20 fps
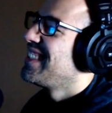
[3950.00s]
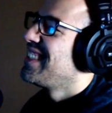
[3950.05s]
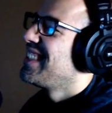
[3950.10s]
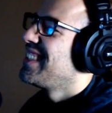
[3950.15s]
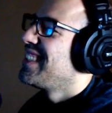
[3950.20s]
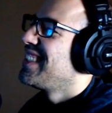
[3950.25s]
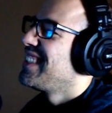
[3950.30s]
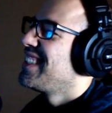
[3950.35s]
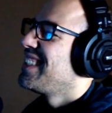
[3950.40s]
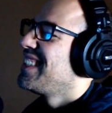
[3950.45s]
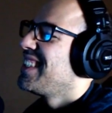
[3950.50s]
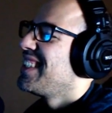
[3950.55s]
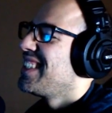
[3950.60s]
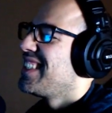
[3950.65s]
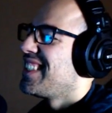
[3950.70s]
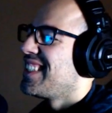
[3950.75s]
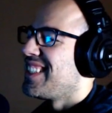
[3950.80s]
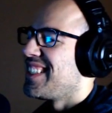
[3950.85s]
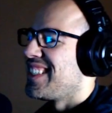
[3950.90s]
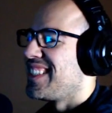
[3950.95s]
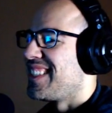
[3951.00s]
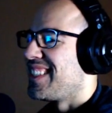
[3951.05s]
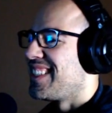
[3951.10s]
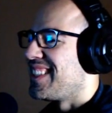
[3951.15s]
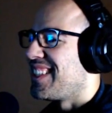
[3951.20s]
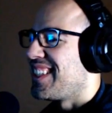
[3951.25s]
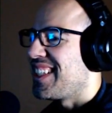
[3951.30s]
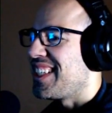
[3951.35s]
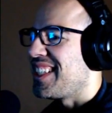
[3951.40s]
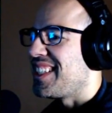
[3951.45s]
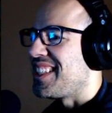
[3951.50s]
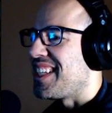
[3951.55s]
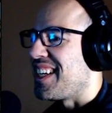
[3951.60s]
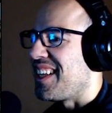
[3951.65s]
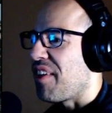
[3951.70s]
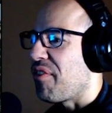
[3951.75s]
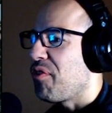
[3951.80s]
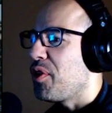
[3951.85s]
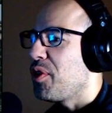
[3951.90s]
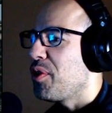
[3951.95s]
Dale, if
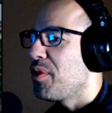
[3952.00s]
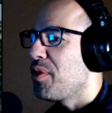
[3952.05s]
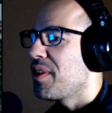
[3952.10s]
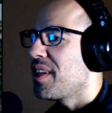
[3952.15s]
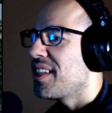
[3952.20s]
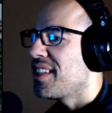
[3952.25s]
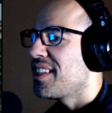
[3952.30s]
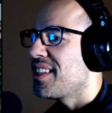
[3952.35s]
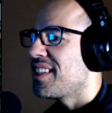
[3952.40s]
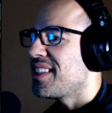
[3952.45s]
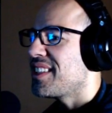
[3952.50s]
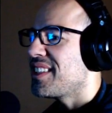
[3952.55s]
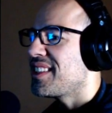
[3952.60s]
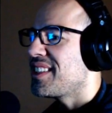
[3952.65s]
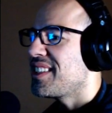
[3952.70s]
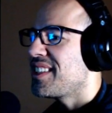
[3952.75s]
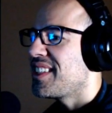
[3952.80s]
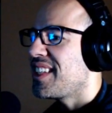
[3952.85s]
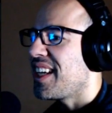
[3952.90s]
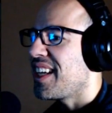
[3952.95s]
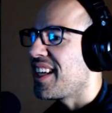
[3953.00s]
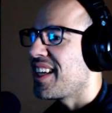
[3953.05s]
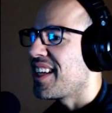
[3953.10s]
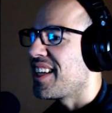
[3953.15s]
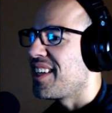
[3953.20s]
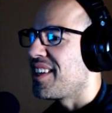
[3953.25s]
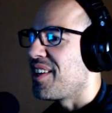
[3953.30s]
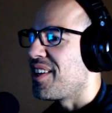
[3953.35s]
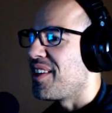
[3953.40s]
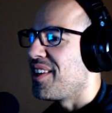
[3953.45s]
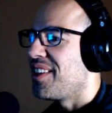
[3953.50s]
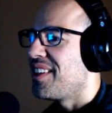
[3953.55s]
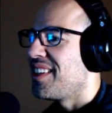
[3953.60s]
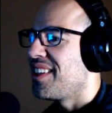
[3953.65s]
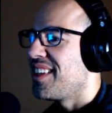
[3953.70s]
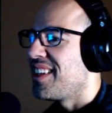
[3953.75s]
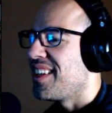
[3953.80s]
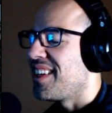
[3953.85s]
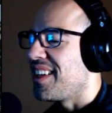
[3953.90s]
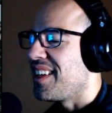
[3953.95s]
you can take it,
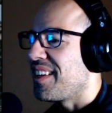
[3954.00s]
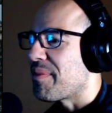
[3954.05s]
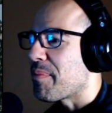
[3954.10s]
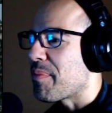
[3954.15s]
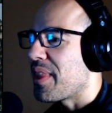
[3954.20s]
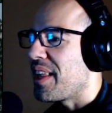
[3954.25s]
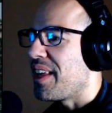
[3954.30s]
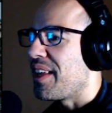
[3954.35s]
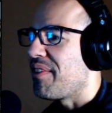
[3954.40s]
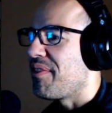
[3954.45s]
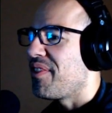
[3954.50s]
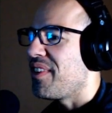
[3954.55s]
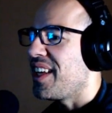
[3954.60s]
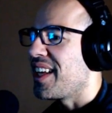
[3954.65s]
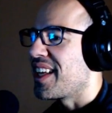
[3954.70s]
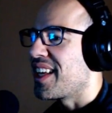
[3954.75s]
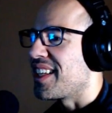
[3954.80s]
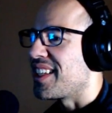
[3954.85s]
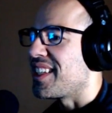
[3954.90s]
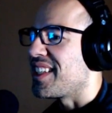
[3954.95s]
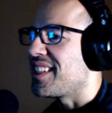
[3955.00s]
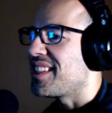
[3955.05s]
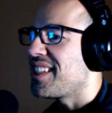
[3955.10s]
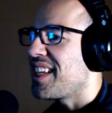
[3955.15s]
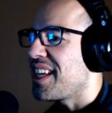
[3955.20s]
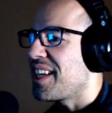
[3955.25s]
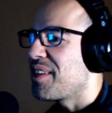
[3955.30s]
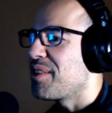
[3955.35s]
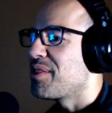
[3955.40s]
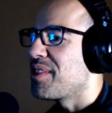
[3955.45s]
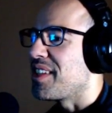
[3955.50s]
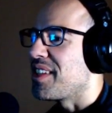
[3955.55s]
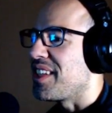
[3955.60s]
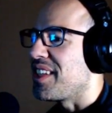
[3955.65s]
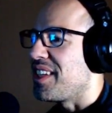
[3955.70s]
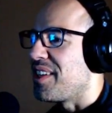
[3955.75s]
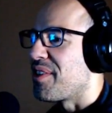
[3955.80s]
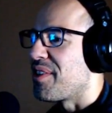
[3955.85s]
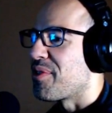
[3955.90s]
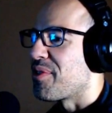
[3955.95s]
if it can take you to the
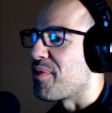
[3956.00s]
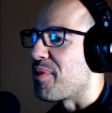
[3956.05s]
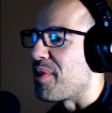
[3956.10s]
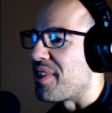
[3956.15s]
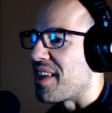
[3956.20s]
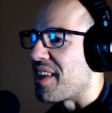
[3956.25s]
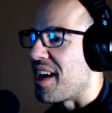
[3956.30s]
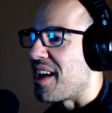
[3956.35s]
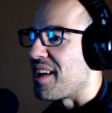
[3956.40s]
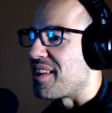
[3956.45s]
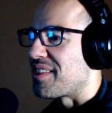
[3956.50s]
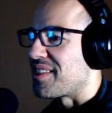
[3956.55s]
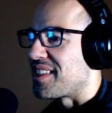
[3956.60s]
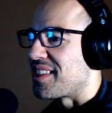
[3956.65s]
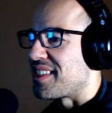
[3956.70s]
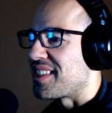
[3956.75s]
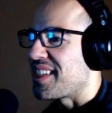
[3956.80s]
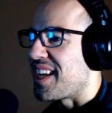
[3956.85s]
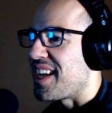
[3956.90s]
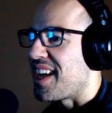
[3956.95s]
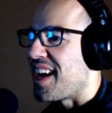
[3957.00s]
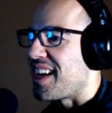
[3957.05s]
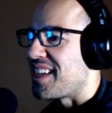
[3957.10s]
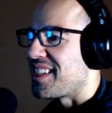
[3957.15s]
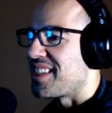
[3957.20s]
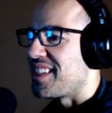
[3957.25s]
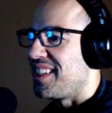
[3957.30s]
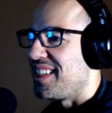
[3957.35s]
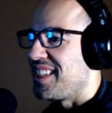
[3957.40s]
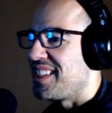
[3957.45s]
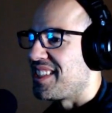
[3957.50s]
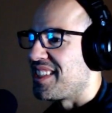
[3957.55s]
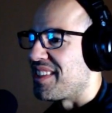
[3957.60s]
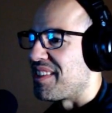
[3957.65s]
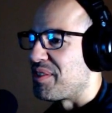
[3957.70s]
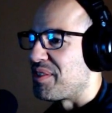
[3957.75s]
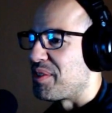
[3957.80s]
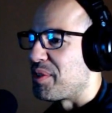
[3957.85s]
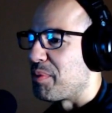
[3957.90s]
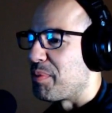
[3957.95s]
year 3000, say hi to the Legion of
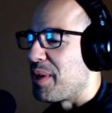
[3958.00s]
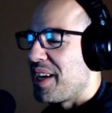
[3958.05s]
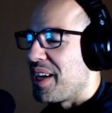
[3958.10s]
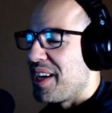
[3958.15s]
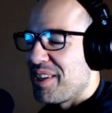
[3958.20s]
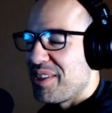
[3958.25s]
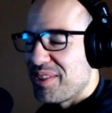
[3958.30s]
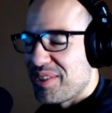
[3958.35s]
Superheroes.